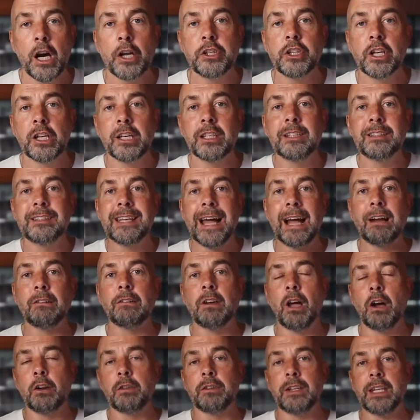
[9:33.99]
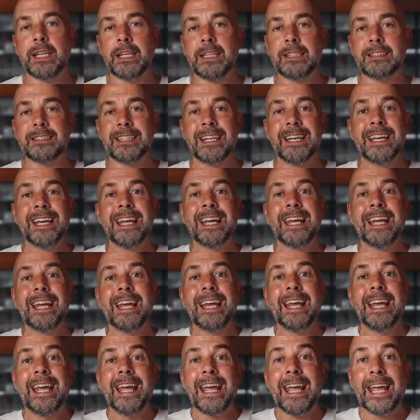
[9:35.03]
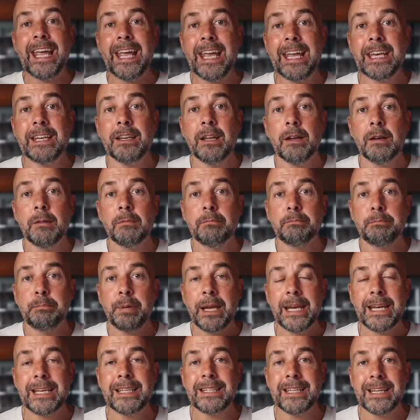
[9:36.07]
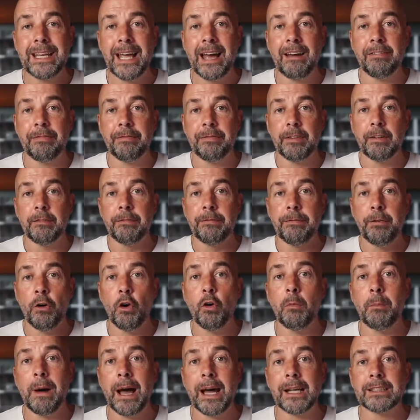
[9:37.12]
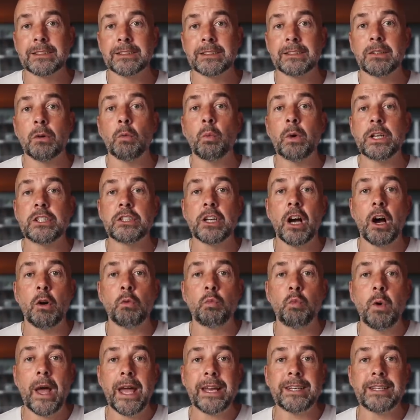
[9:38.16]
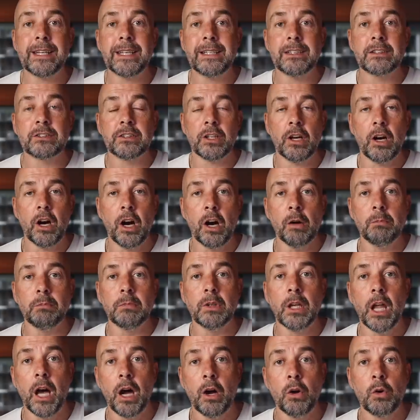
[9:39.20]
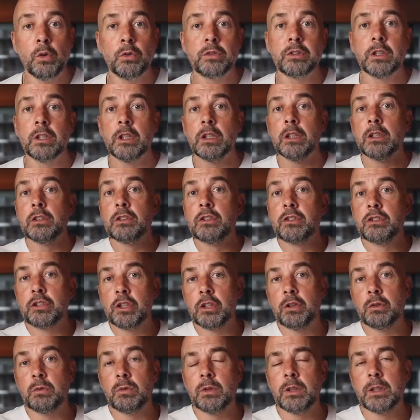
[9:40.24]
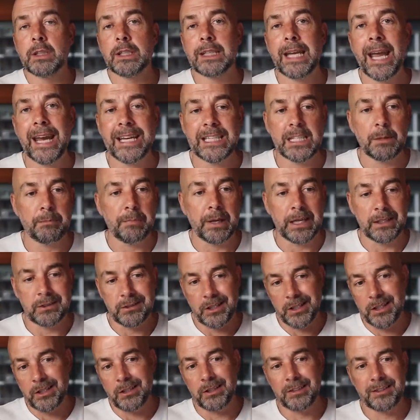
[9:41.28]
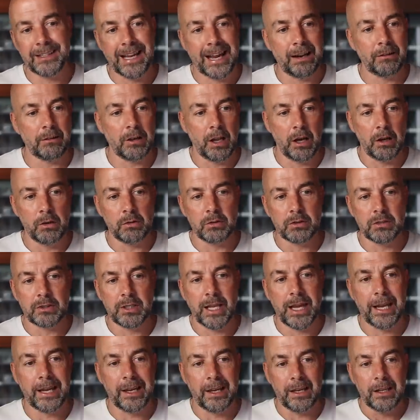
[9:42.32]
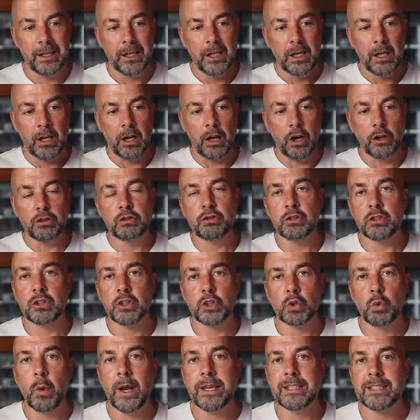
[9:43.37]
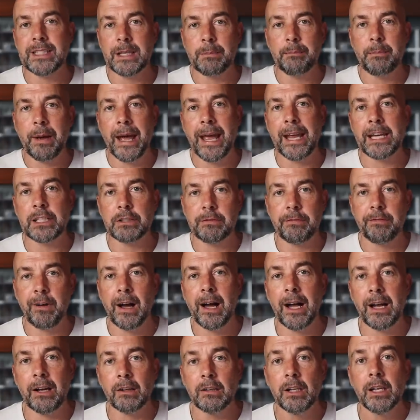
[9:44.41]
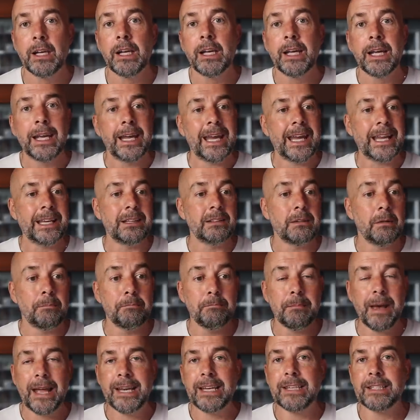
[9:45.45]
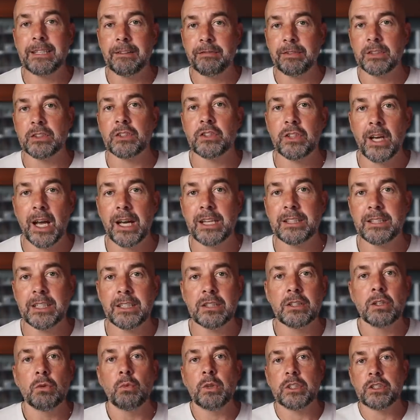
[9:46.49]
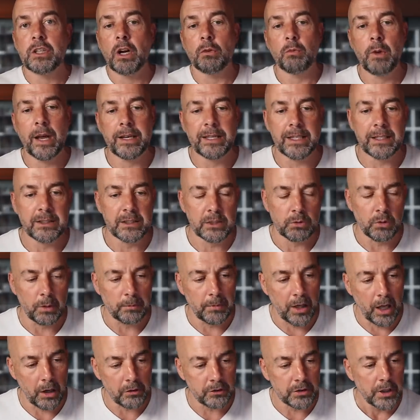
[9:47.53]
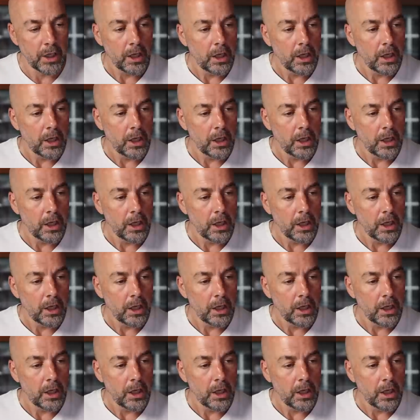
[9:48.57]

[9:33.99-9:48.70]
And you can download these in PDF formats which are ready to upload to KDP. So you could download, say, a 120 page file in many different sizes, which are ready to upload.